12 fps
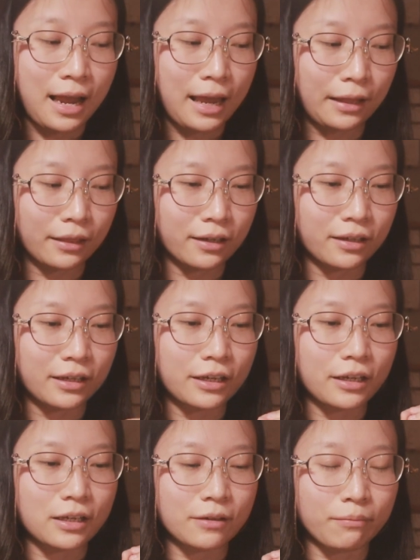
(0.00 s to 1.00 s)
And then
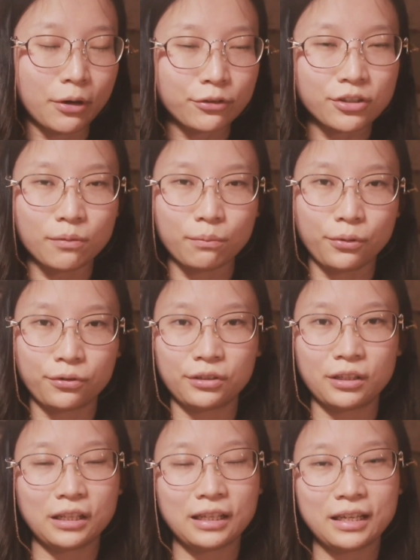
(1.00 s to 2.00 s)
most
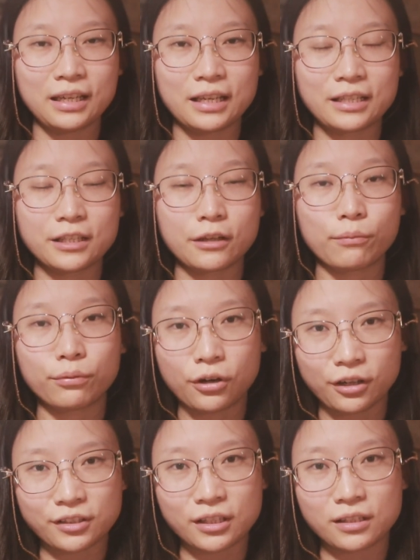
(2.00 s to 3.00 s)
importantly, it's a
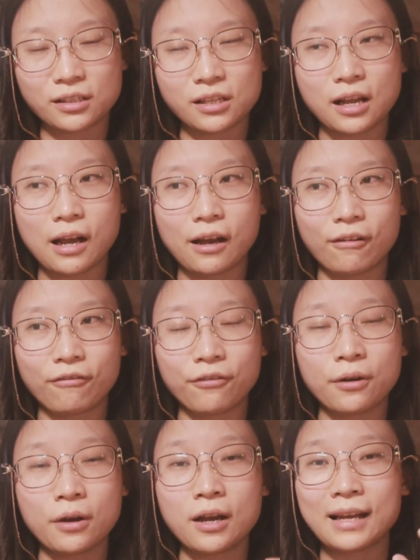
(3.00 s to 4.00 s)
process of